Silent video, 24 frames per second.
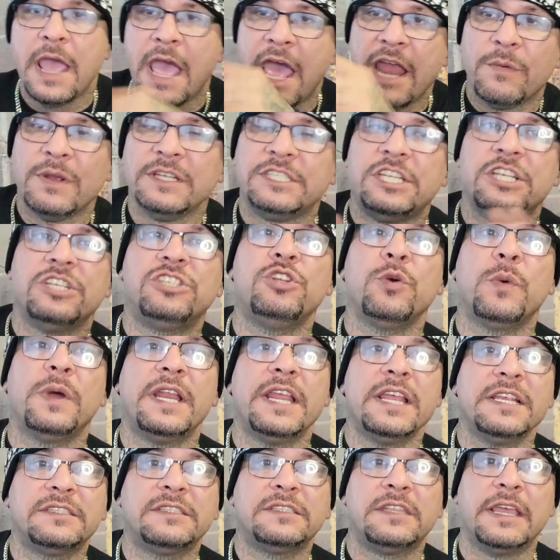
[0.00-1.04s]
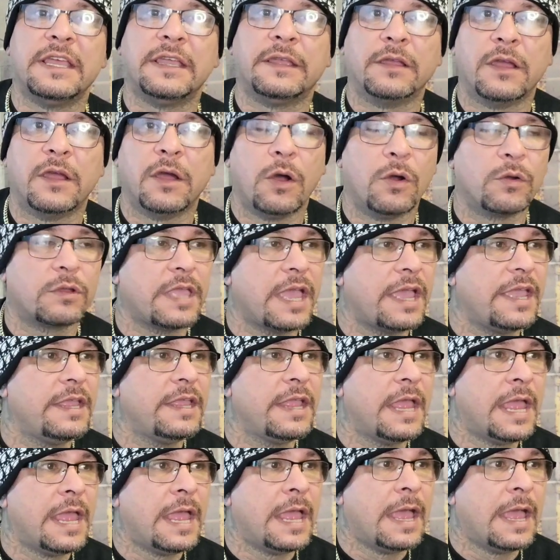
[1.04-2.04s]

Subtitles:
Anyways, he's doing his thing, okay?